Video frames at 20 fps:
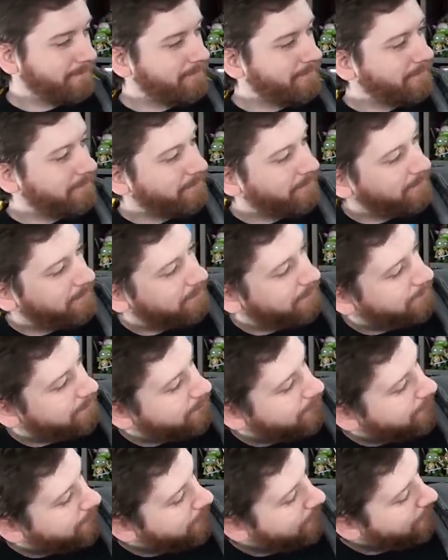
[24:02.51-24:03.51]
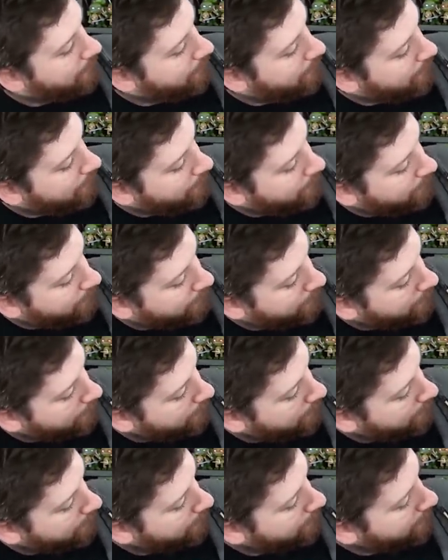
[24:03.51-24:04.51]

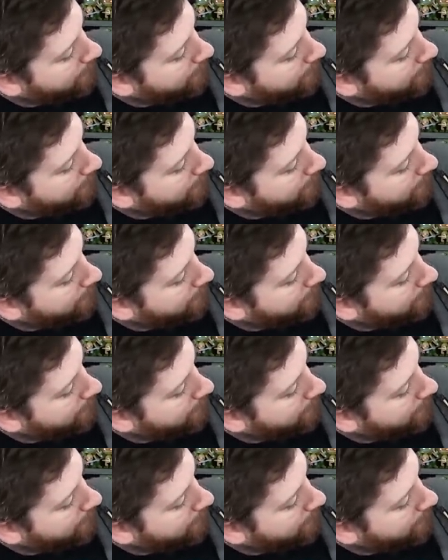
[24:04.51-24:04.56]
No words are spoken by the person on screen.